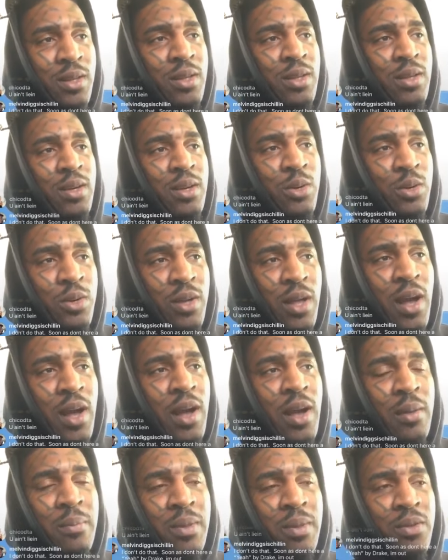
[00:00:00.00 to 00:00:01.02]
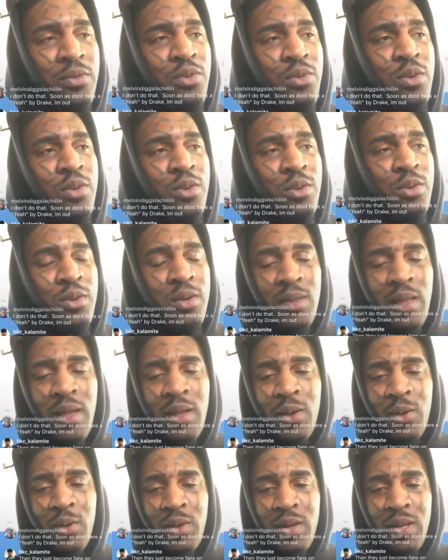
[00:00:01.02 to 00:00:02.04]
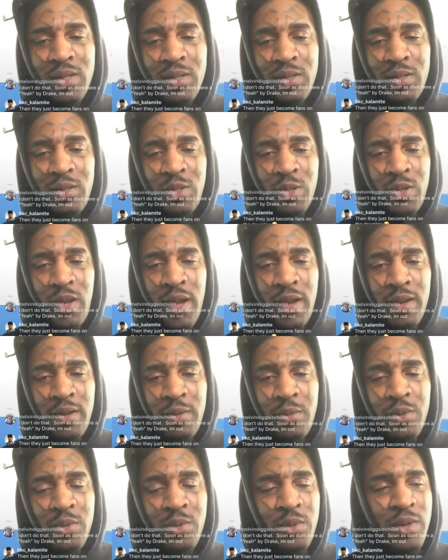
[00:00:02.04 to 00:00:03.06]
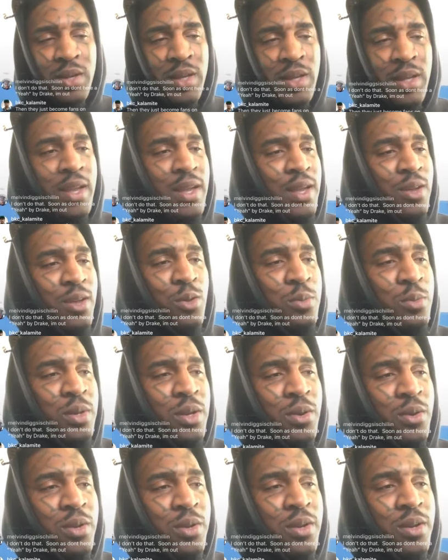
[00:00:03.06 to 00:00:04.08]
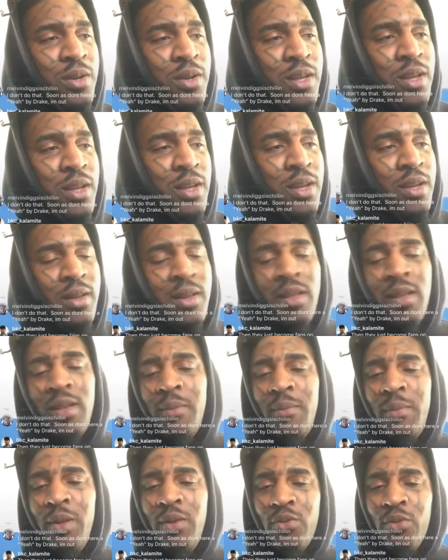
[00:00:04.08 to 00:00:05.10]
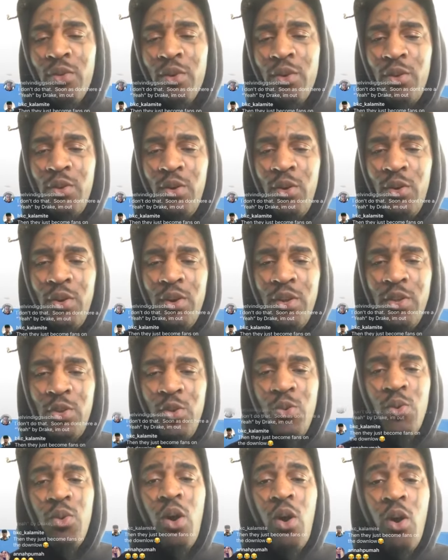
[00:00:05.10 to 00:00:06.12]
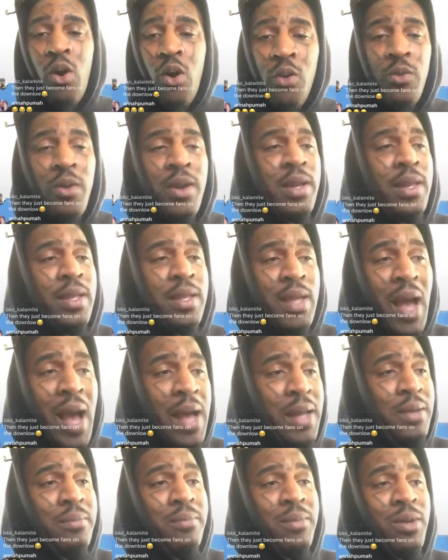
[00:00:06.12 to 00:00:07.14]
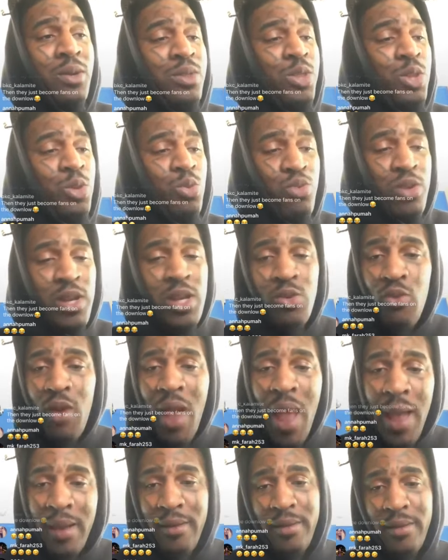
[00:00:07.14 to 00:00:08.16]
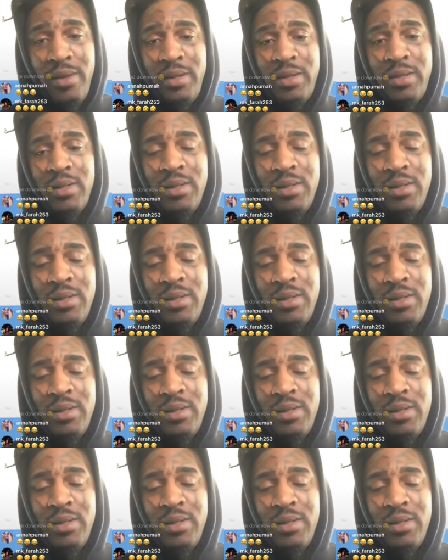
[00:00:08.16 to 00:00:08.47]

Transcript: Oh God, before you do it, they gonna listen to track number three. He ain't gonna be on there again. Then before you do it, you already got him on three records.